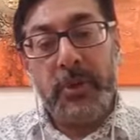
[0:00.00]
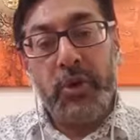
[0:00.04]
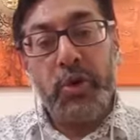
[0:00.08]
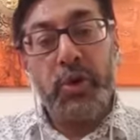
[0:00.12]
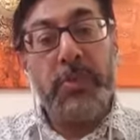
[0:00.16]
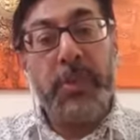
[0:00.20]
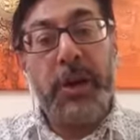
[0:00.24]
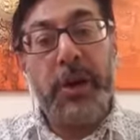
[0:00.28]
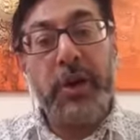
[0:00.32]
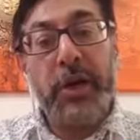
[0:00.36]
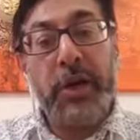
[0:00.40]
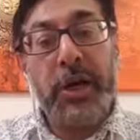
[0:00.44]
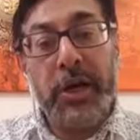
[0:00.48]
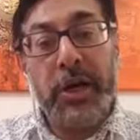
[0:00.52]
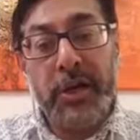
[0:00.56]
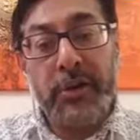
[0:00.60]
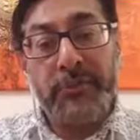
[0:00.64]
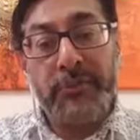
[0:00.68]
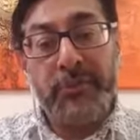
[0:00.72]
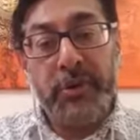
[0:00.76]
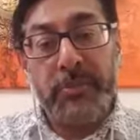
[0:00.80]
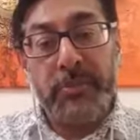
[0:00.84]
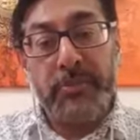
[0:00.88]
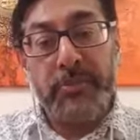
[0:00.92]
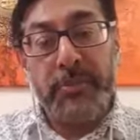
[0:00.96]
Who am I going to
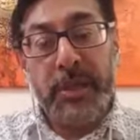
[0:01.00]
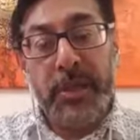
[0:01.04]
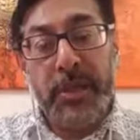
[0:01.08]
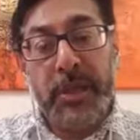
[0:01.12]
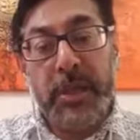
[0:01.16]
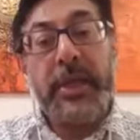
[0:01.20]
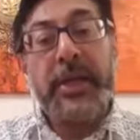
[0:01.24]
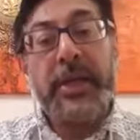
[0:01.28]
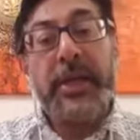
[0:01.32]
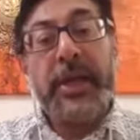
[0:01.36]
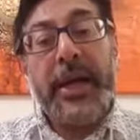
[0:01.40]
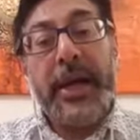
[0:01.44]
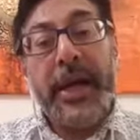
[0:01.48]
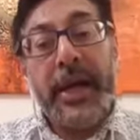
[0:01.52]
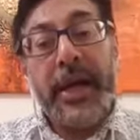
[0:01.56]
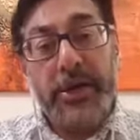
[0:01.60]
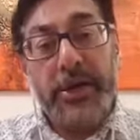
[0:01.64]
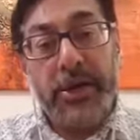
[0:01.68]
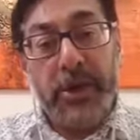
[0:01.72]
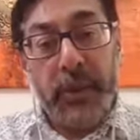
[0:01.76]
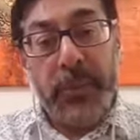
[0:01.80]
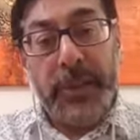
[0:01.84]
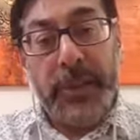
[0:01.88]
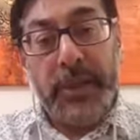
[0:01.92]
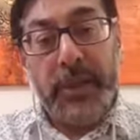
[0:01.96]
learn from?
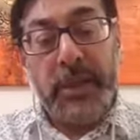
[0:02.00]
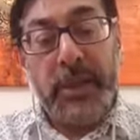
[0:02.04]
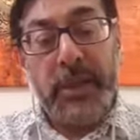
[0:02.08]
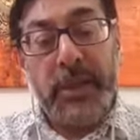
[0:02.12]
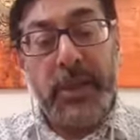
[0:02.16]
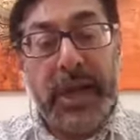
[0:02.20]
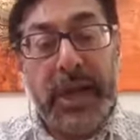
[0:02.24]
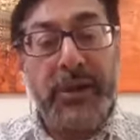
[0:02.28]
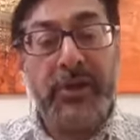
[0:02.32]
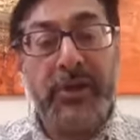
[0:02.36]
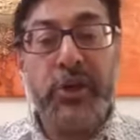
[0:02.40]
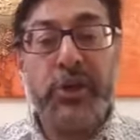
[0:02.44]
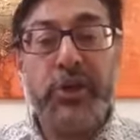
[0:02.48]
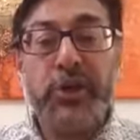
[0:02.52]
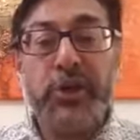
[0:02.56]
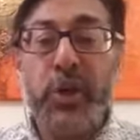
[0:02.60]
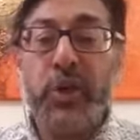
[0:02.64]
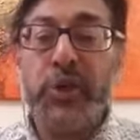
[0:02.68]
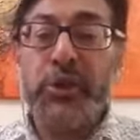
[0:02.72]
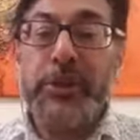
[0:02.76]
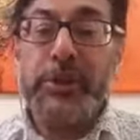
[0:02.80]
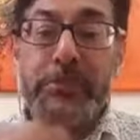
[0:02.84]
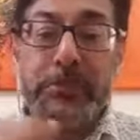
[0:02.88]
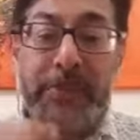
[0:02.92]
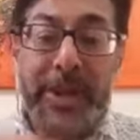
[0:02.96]
And do it. I'm going to
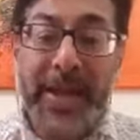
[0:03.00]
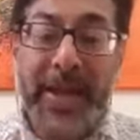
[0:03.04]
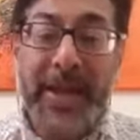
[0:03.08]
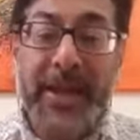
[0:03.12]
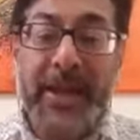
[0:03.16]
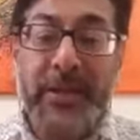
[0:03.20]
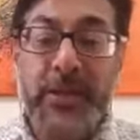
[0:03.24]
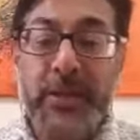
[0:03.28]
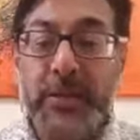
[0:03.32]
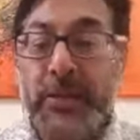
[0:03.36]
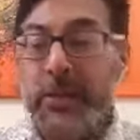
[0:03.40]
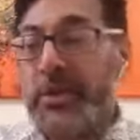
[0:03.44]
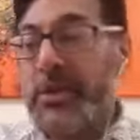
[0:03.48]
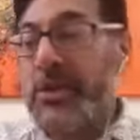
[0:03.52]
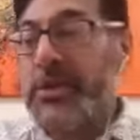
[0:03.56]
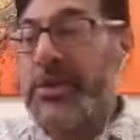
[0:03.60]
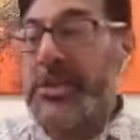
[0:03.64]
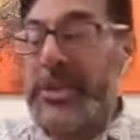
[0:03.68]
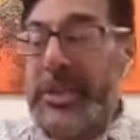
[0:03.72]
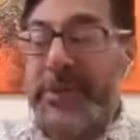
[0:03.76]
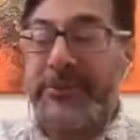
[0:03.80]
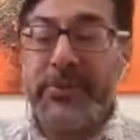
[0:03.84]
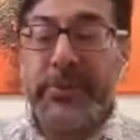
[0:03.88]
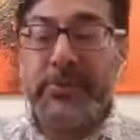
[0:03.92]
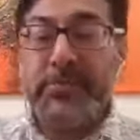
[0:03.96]
show the plan to
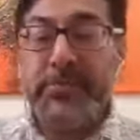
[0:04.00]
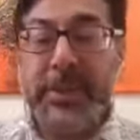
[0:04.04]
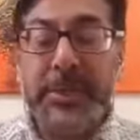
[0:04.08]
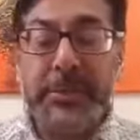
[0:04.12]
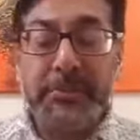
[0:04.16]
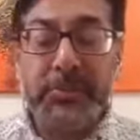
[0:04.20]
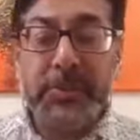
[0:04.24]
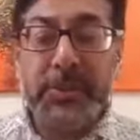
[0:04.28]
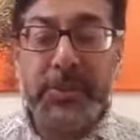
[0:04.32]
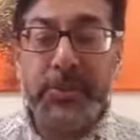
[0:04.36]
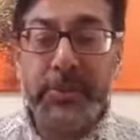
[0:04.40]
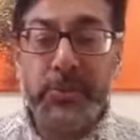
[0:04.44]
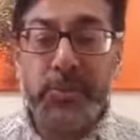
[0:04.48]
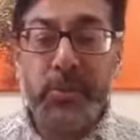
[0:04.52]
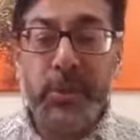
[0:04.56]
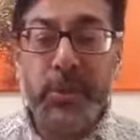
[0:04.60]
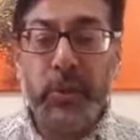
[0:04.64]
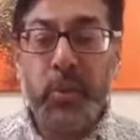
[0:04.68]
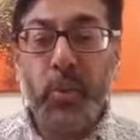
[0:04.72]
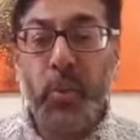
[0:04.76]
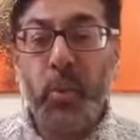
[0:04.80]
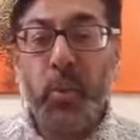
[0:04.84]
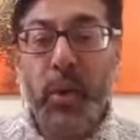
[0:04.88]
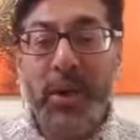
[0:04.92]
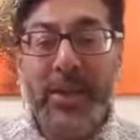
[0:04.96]
seven people this
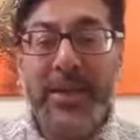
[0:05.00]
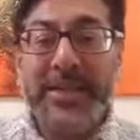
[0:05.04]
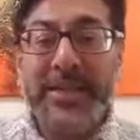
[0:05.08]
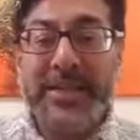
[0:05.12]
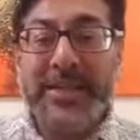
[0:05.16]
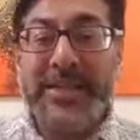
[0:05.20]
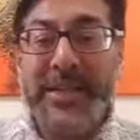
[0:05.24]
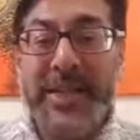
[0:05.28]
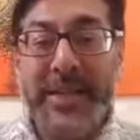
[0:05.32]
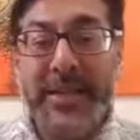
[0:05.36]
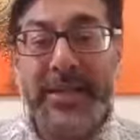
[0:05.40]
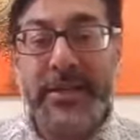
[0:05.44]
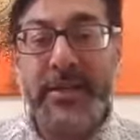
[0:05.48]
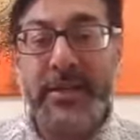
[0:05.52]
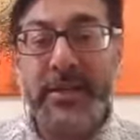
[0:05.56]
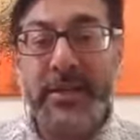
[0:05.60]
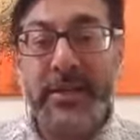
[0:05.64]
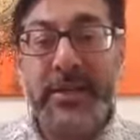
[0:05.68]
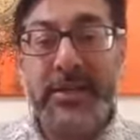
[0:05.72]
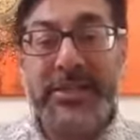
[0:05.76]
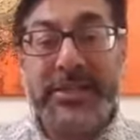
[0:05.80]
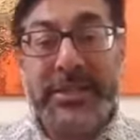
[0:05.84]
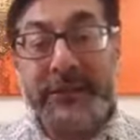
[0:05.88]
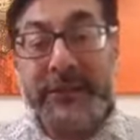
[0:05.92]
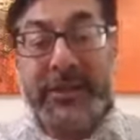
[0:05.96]
week, one a day.
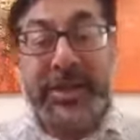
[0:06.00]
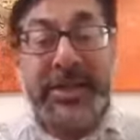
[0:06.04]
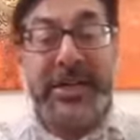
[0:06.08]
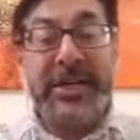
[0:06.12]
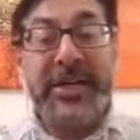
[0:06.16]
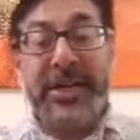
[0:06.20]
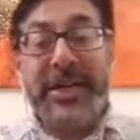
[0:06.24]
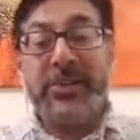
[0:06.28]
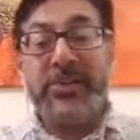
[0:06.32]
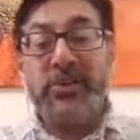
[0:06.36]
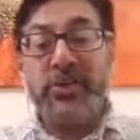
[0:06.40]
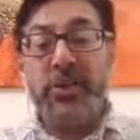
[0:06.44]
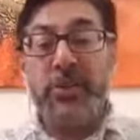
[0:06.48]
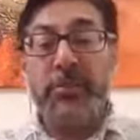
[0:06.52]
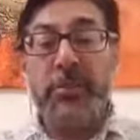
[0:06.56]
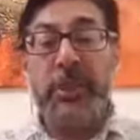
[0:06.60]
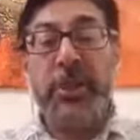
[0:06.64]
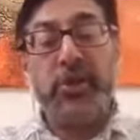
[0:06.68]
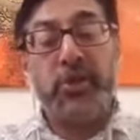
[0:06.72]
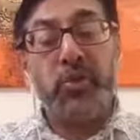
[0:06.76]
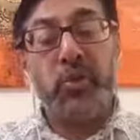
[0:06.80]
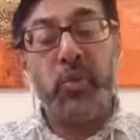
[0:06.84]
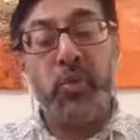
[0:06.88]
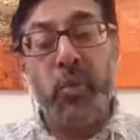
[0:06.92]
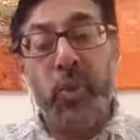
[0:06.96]
Seven in a day is too
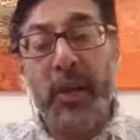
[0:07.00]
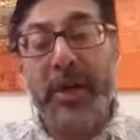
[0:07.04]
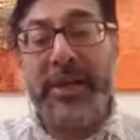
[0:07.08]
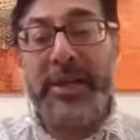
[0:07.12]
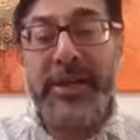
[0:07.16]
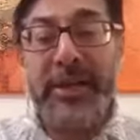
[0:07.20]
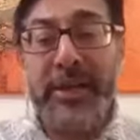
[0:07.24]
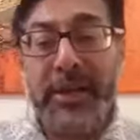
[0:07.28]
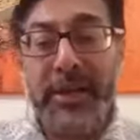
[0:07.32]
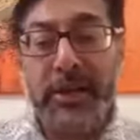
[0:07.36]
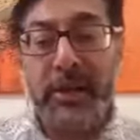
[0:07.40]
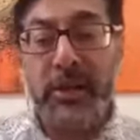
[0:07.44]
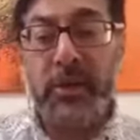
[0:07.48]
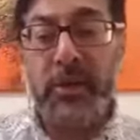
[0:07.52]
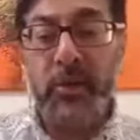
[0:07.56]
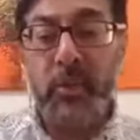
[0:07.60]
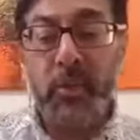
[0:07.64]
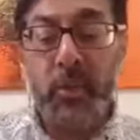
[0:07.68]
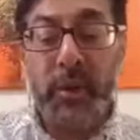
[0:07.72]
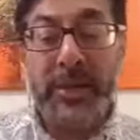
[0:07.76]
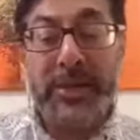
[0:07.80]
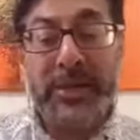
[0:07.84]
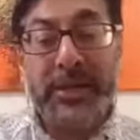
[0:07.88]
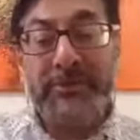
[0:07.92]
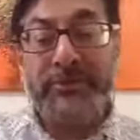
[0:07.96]
much, one a day,
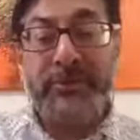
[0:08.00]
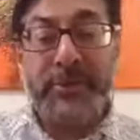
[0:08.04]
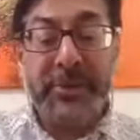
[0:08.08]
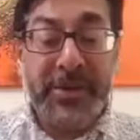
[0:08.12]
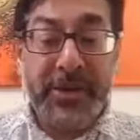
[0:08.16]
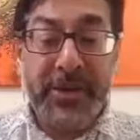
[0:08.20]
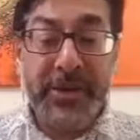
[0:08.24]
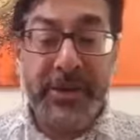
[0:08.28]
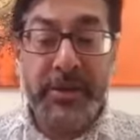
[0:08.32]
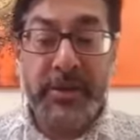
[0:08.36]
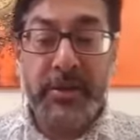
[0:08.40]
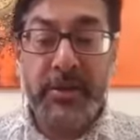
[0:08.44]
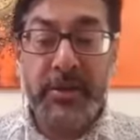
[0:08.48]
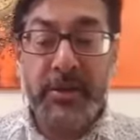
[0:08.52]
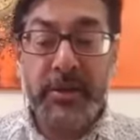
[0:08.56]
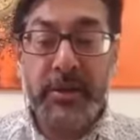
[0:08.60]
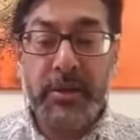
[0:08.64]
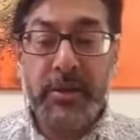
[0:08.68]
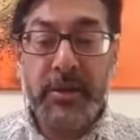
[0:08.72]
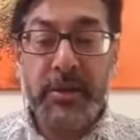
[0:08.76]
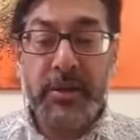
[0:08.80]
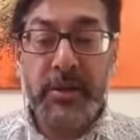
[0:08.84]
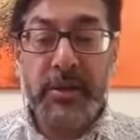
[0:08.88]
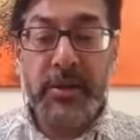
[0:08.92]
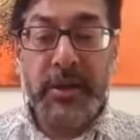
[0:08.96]
one every day.
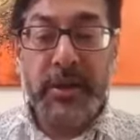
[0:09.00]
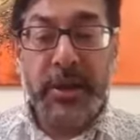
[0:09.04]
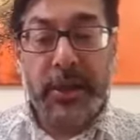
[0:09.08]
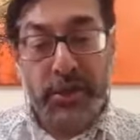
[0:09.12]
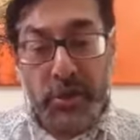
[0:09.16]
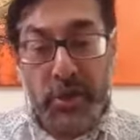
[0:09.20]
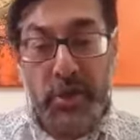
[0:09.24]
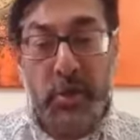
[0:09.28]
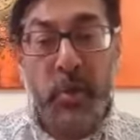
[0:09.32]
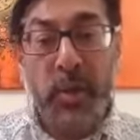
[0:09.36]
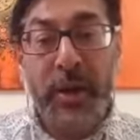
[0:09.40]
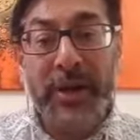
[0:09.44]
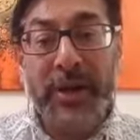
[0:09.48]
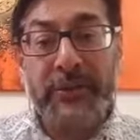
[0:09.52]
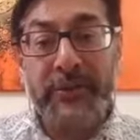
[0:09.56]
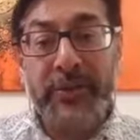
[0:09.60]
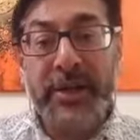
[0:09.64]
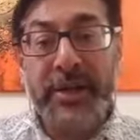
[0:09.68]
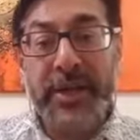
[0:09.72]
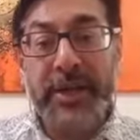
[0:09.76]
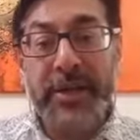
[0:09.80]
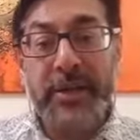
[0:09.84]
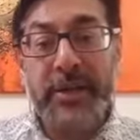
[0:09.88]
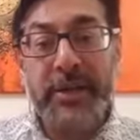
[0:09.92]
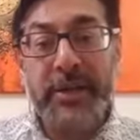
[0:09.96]
Can you do one
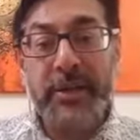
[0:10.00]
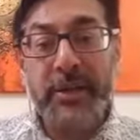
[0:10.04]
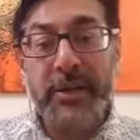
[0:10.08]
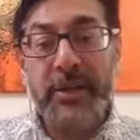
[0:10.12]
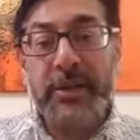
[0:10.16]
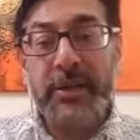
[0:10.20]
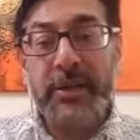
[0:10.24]
every day?